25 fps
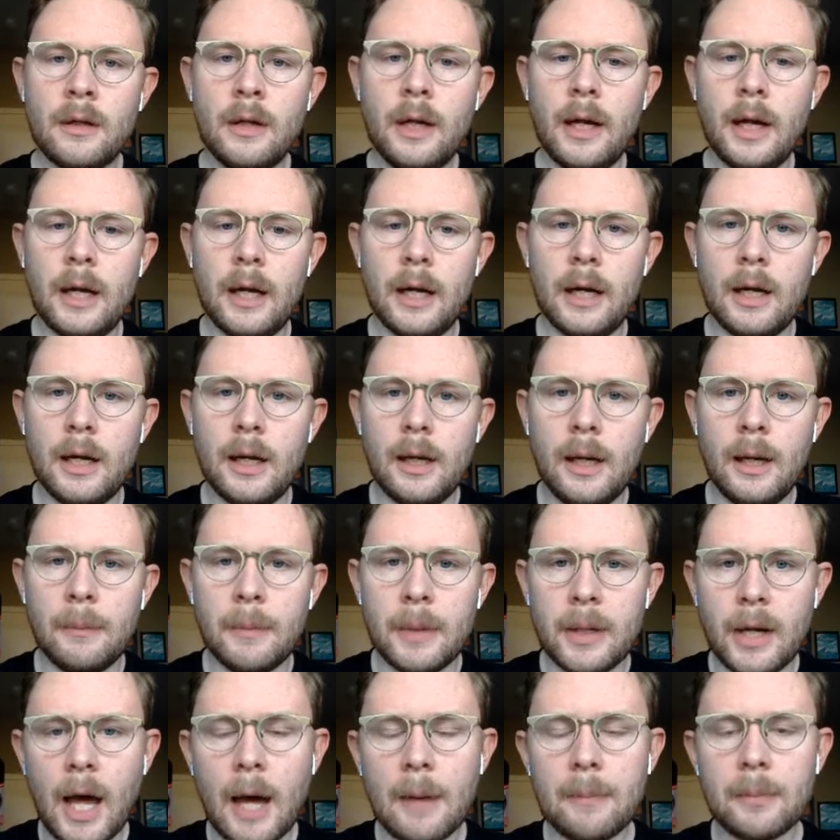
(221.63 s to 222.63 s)
a
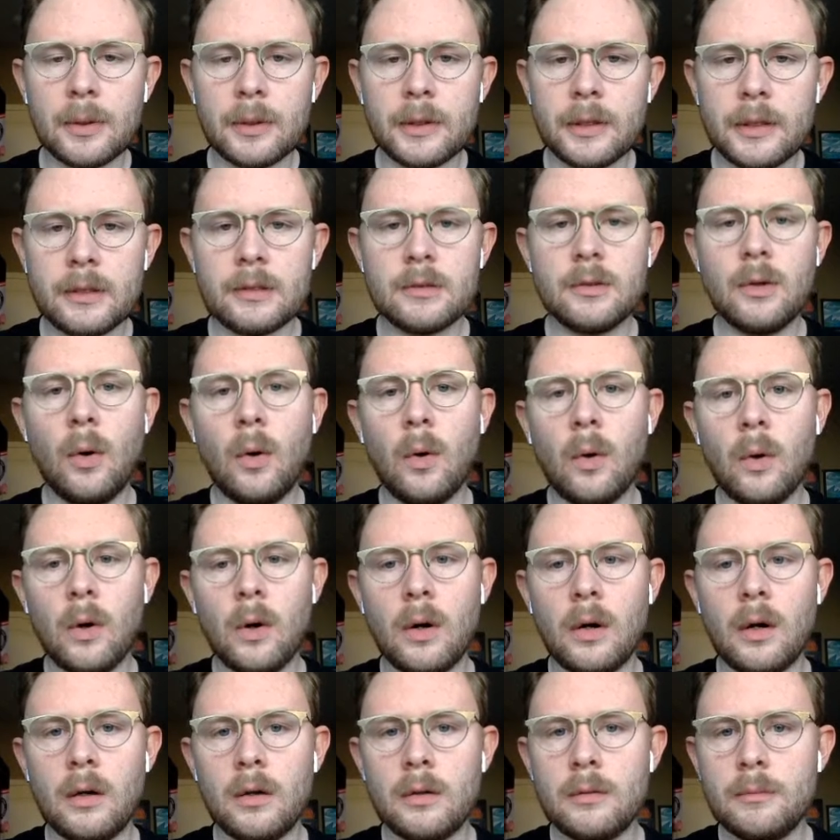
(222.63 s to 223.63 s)
monopoly
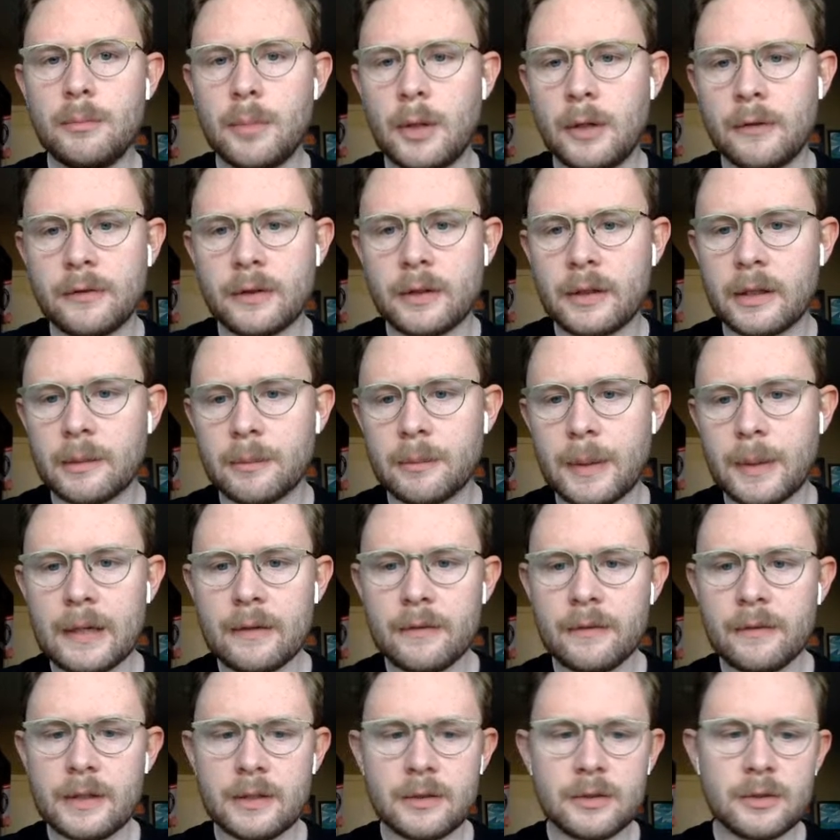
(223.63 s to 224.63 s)
or perfectly
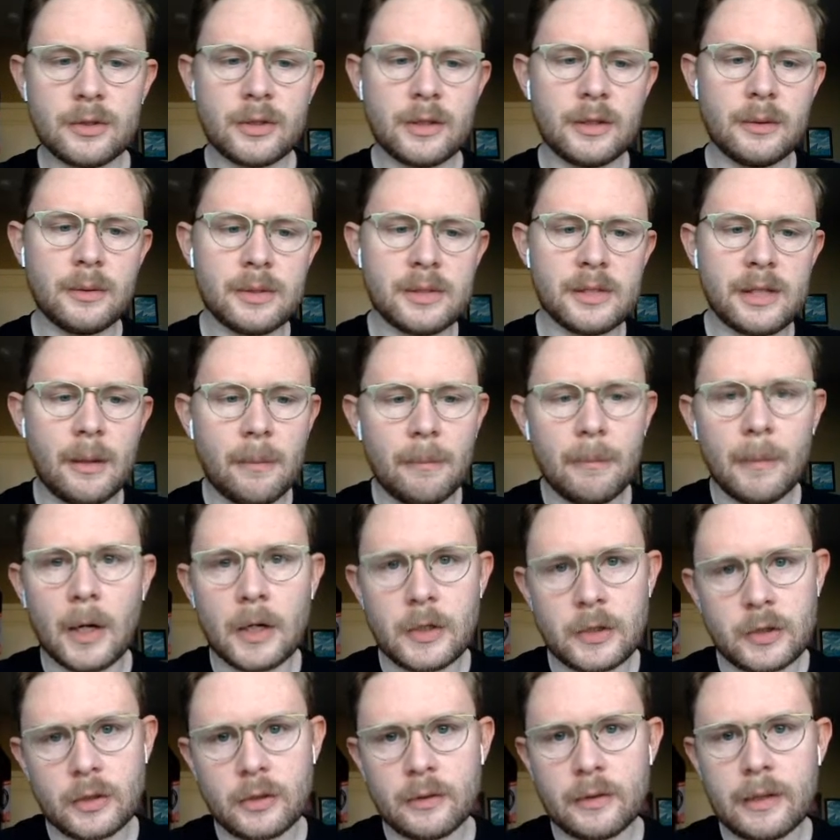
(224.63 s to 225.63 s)
competitive industry, we set
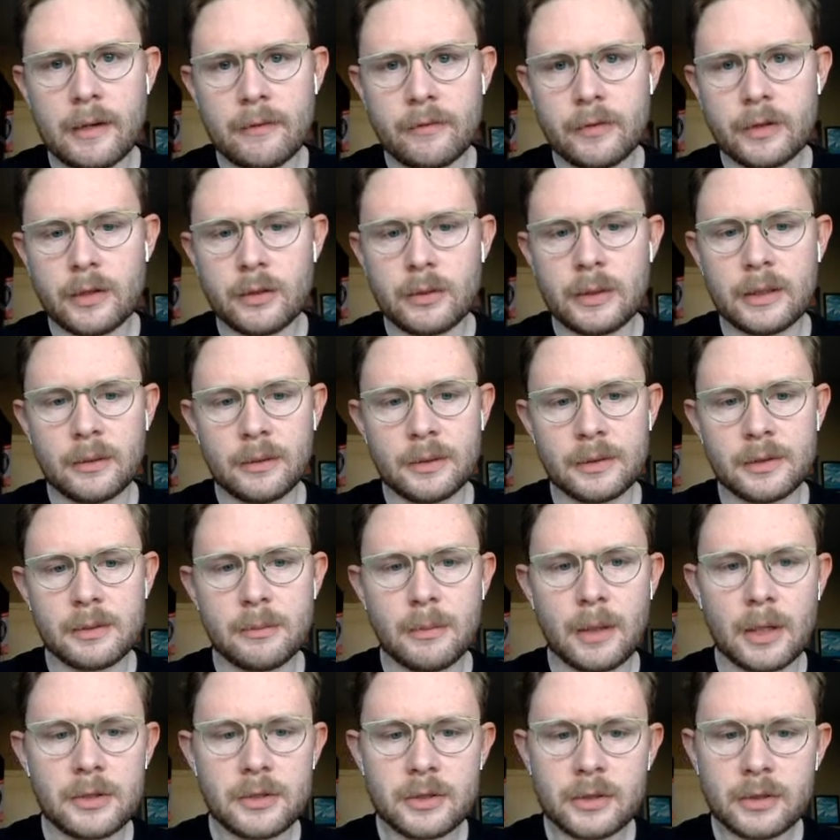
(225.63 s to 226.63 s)
marginal revenue equal to
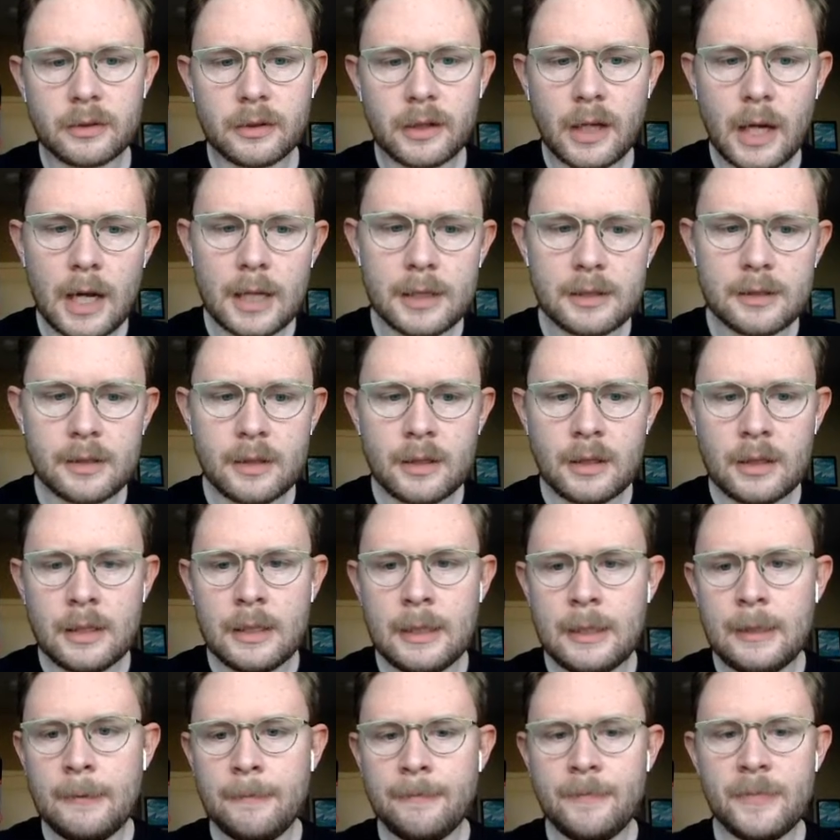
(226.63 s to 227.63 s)
marginal cost.
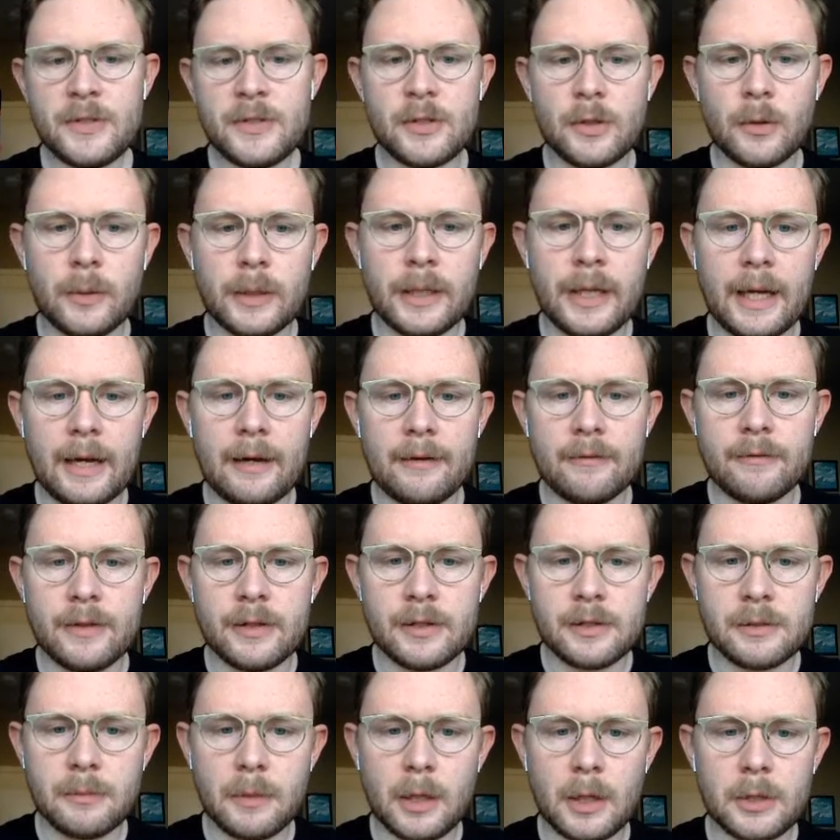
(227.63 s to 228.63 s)
So we have
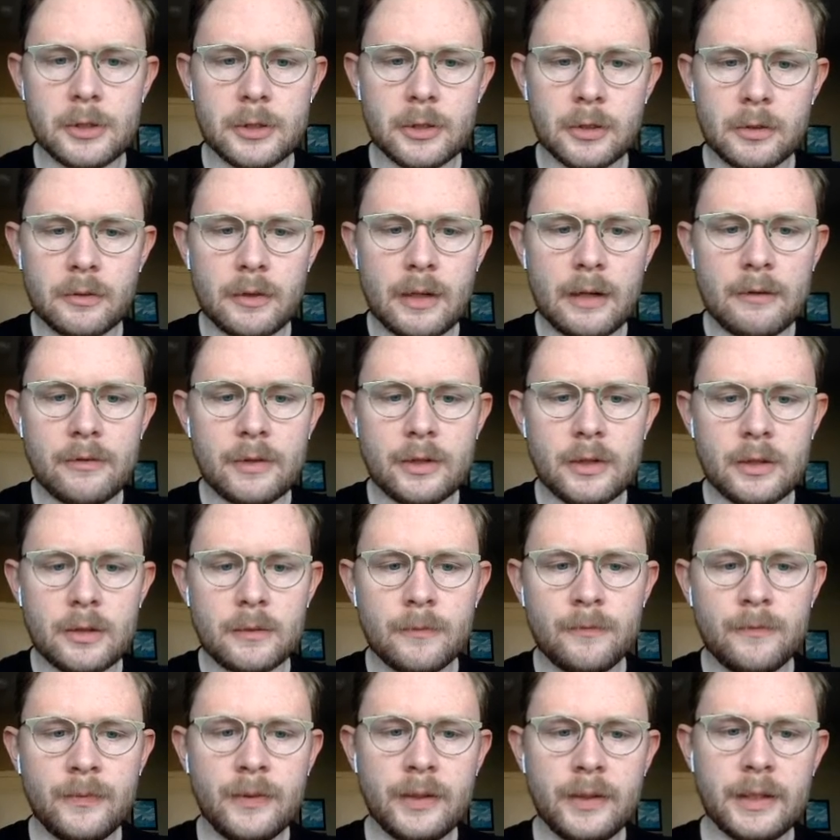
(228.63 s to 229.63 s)
this marginal
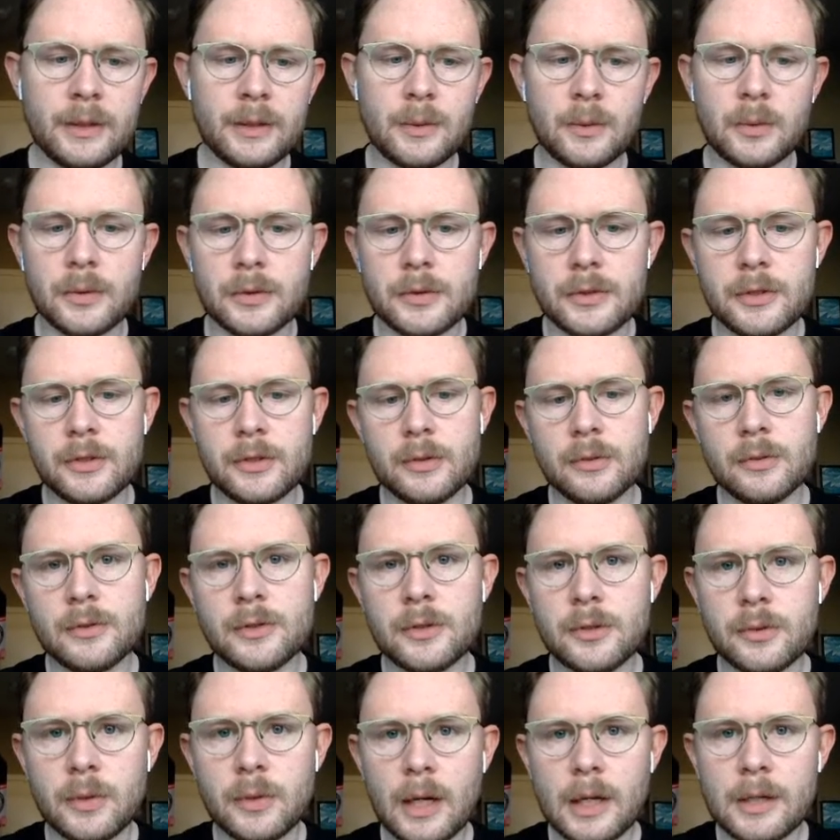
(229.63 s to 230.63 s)
revenue equal to
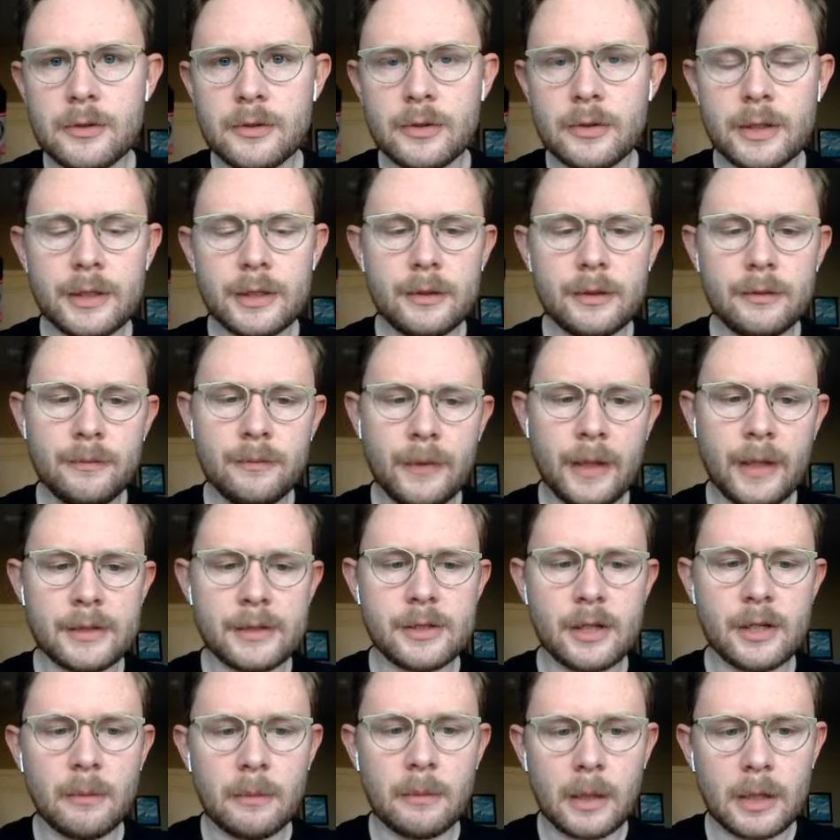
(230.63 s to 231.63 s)
200.
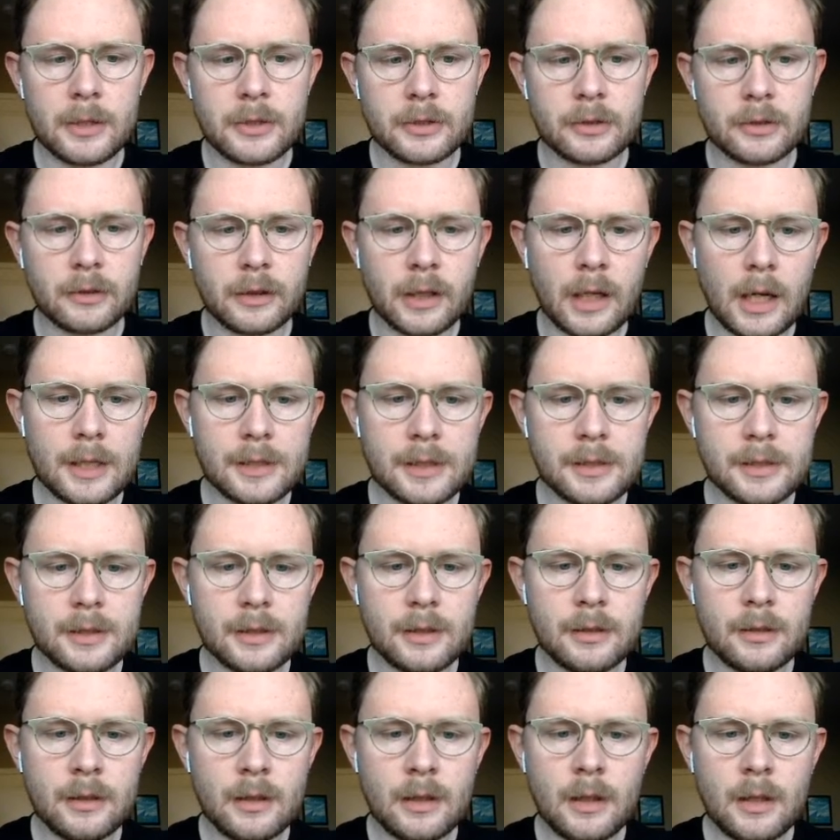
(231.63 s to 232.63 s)
That's our marginal cost.